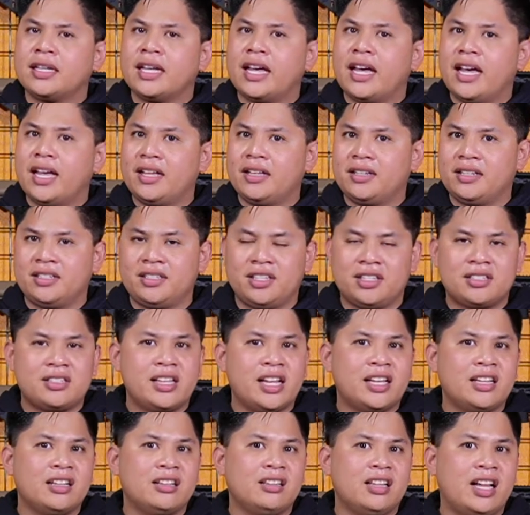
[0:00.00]
And just like
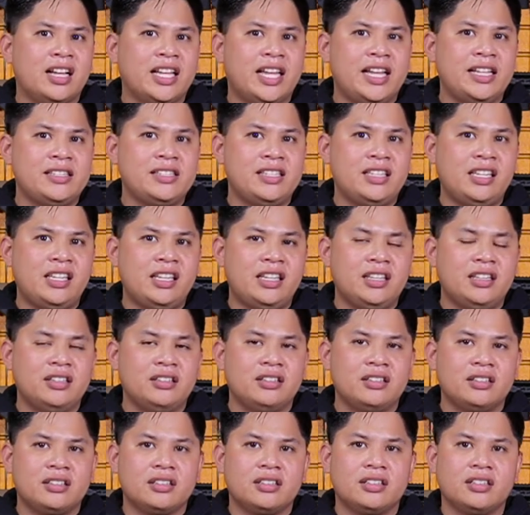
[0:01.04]
a Glock 18,
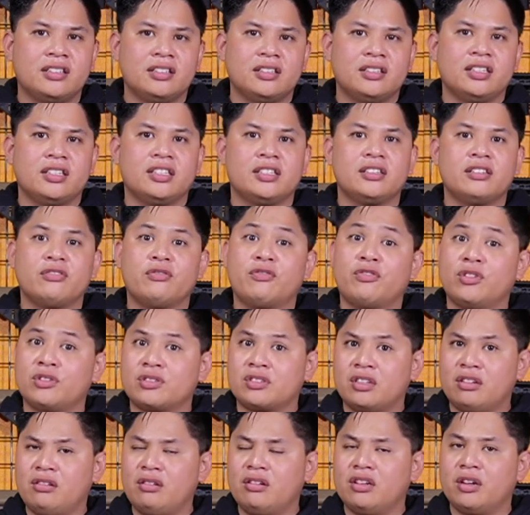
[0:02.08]
for
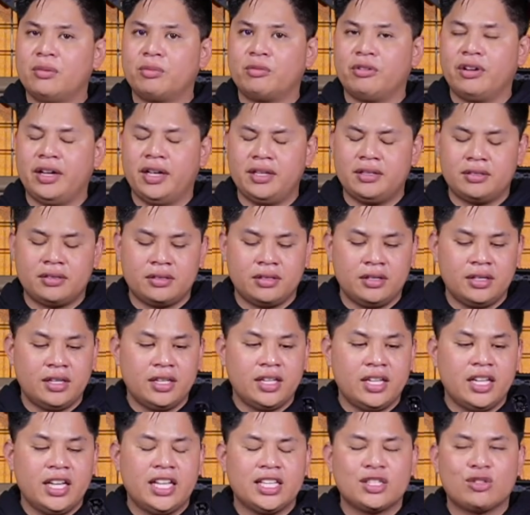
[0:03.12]
certain upgrades,
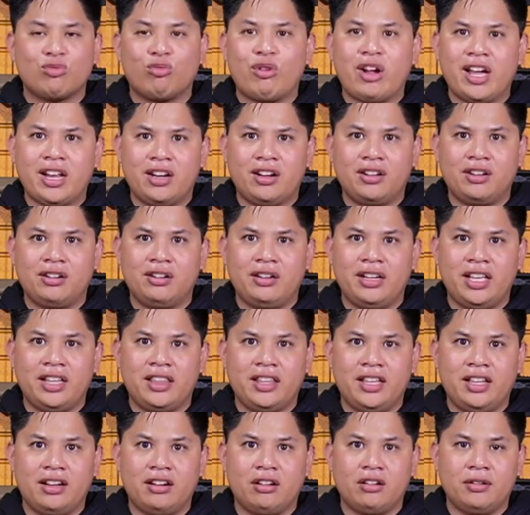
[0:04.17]
it's right underneath
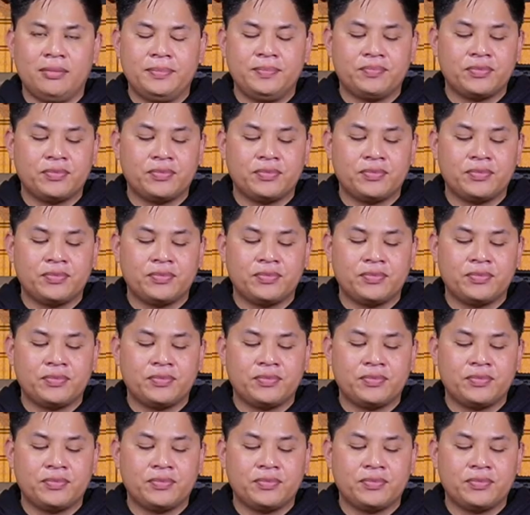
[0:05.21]
here.